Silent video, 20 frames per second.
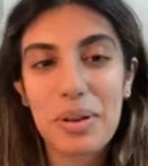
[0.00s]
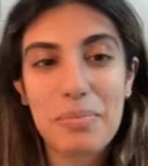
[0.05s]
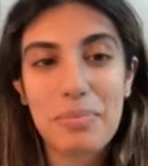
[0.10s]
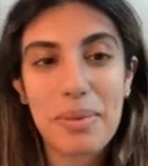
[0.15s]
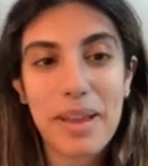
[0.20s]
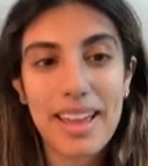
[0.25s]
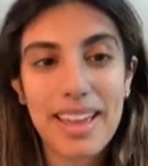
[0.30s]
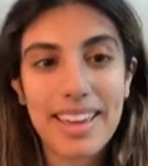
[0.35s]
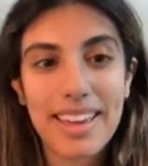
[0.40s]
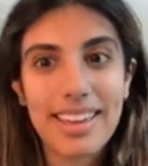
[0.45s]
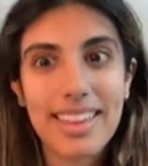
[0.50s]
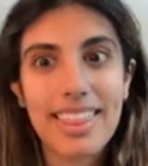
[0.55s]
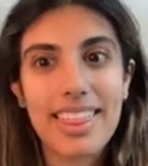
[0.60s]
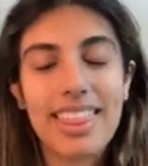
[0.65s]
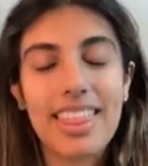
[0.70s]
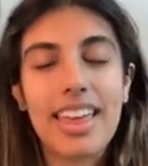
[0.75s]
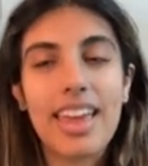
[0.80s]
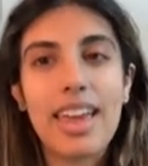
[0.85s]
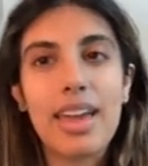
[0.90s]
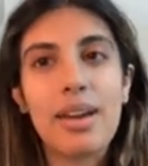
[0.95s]
aunt would bake
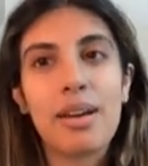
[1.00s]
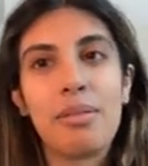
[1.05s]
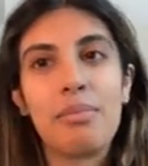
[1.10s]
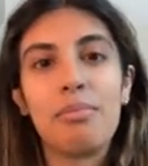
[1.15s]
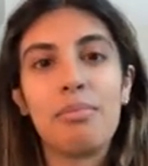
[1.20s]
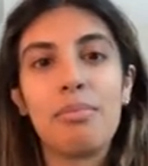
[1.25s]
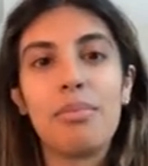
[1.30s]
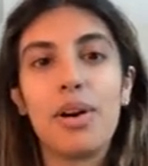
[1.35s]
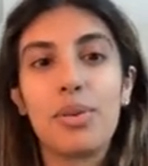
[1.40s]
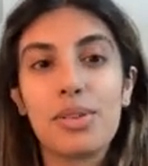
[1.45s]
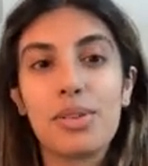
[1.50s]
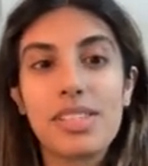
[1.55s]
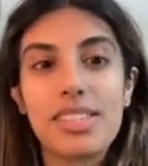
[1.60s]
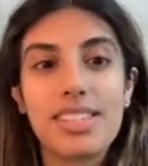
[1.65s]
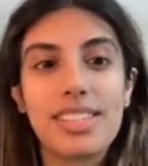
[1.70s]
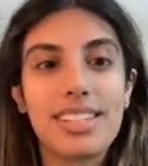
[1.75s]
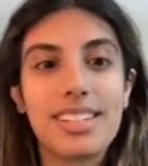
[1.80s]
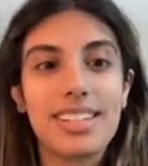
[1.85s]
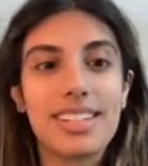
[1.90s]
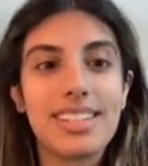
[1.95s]
the
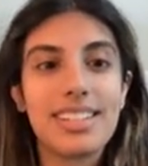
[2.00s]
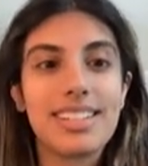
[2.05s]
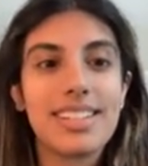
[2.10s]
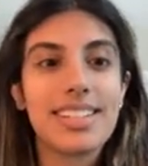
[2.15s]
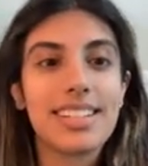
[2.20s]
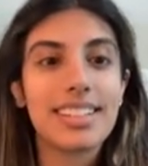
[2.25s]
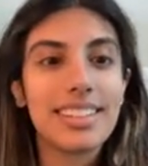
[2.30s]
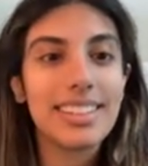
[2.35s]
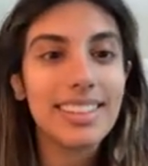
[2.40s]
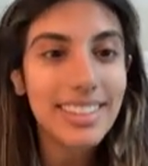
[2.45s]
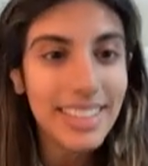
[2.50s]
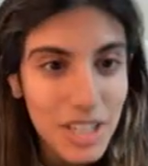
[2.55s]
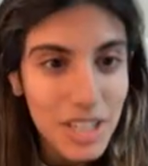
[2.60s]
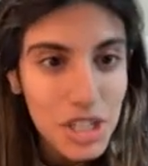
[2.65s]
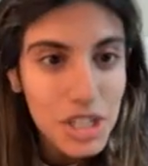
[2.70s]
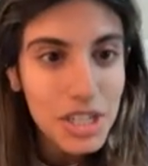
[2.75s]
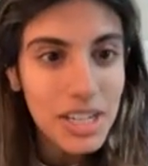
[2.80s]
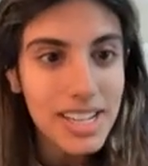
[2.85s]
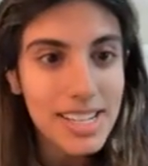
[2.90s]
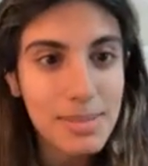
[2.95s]
most
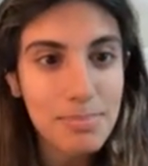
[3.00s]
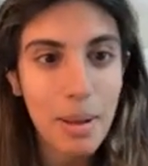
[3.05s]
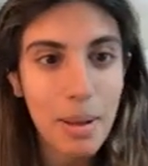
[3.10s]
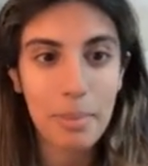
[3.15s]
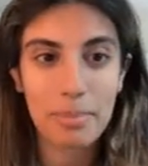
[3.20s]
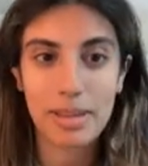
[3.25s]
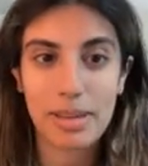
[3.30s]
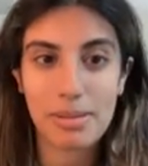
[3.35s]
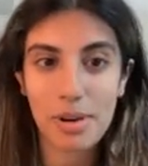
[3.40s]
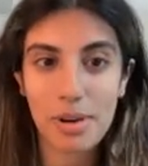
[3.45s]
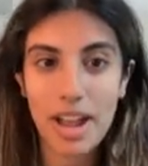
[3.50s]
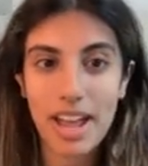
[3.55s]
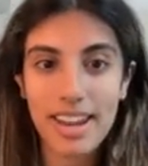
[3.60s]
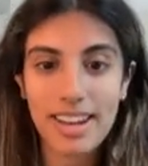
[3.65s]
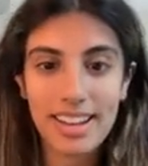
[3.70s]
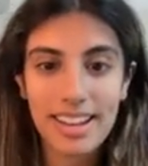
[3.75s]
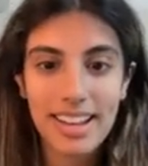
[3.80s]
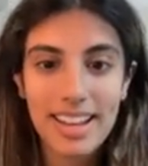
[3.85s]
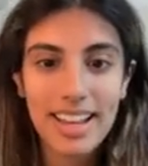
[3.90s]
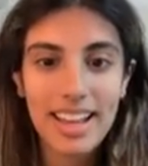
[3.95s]
delicious pumpkin
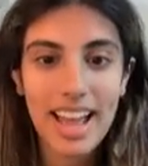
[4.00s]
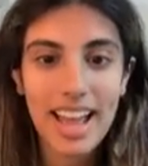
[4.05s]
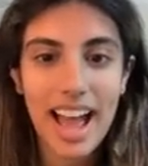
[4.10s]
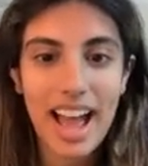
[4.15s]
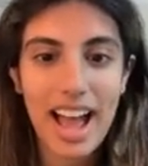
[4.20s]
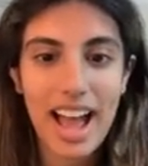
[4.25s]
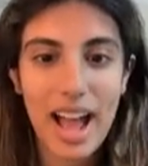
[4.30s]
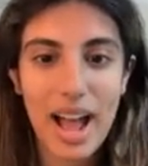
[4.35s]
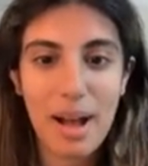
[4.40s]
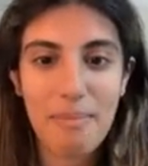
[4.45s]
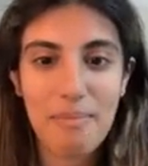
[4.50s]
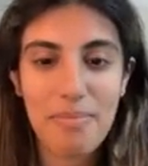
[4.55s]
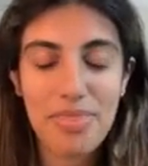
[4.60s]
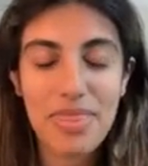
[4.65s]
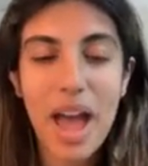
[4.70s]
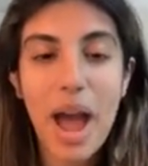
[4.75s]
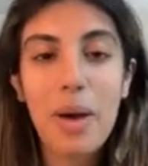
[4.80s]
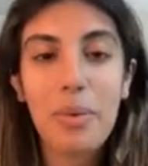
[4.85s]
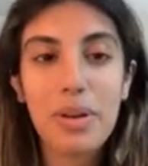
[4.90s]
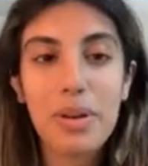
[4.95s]
bread.
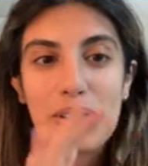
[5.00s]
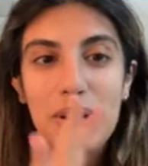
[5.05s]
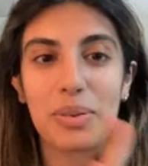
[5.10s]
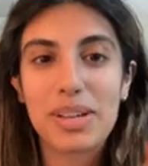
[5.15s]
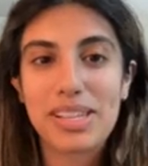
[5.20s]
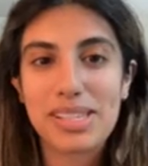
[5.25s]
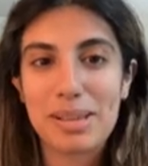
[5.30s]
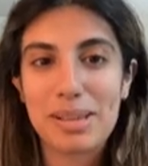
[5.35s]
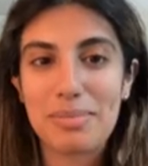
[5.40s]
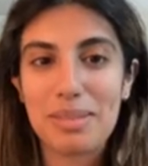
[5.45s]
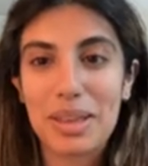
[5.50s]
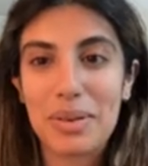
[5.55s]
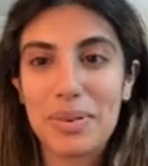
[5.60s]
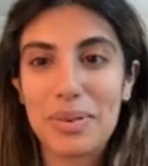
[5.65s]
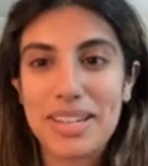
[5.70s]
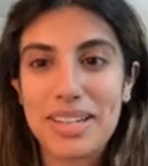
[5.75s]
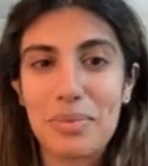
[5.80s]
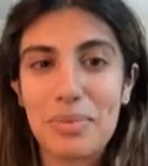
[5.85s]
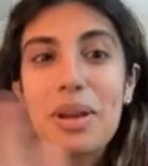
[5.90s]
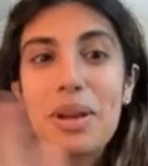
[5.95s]
That was always something that we
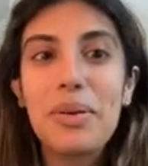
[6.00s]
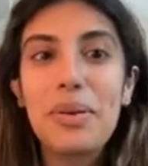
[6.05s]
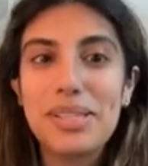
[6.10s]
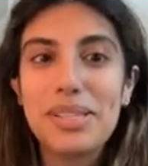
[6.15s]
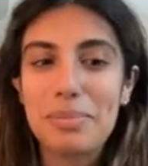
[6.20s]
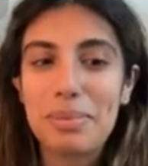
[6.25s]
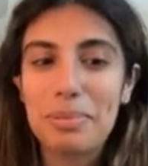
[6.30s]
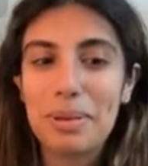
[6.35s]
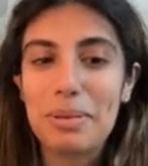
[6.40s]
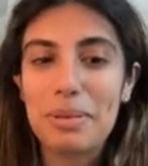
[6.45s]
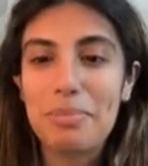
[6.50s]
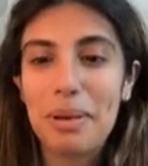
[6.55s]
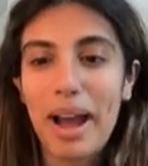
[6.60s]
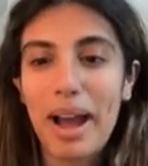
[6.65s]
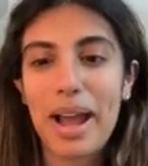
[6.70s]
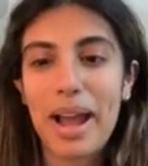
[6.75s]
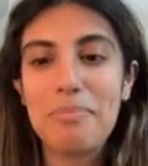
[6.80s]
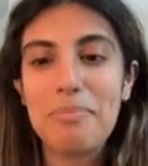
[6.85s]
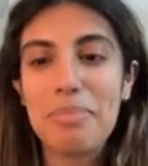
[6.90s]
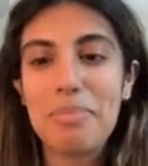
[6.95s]
did. We always had pumpkin
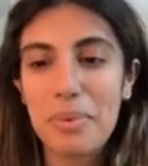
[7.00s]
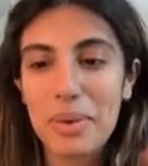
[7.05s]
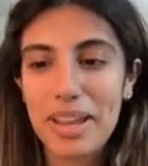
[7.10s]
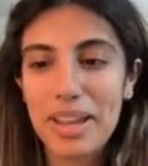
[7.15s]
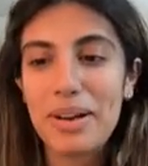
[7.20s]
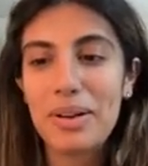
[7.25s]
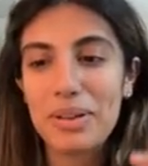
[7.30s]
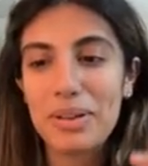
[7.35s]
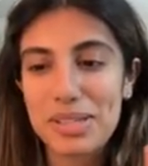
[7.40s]
pie, but we